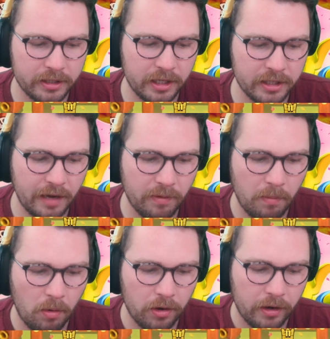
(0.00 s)
He doesn't have a
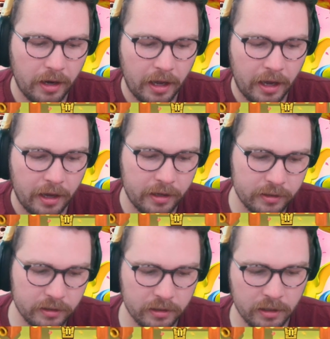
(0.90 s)
Mortar in
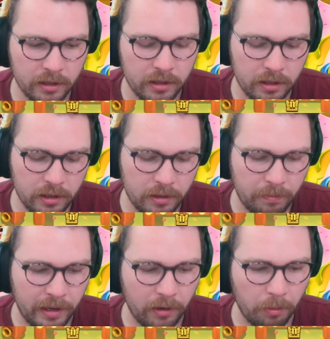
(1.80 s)
hand.
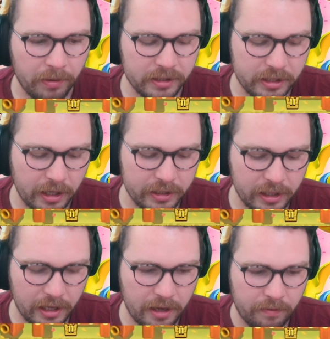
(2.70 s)
My Little Prince does
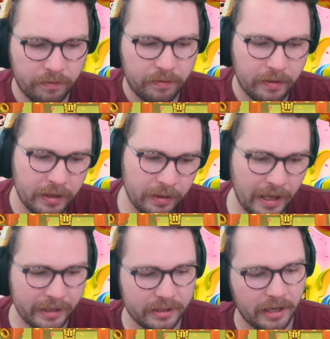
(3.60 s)
live.
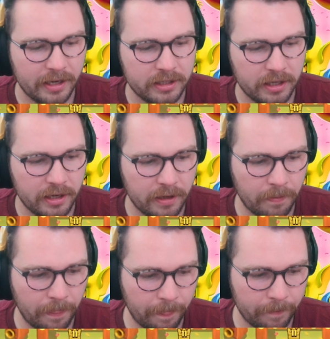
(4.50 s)
That's the idea.
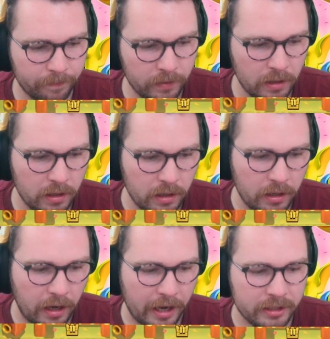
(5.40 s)

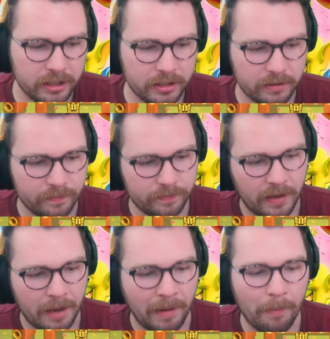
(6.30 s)
Nice.
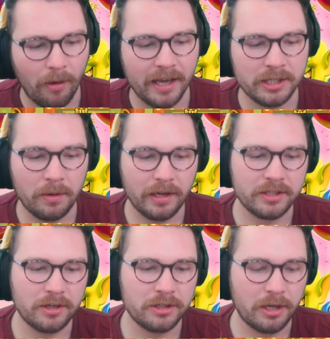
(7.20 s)
And my boy has no
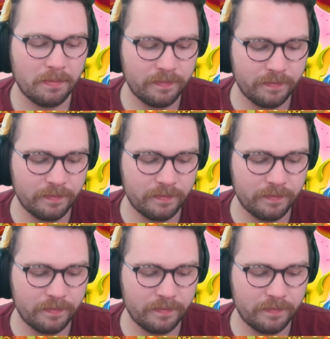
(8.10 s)
Elixir, so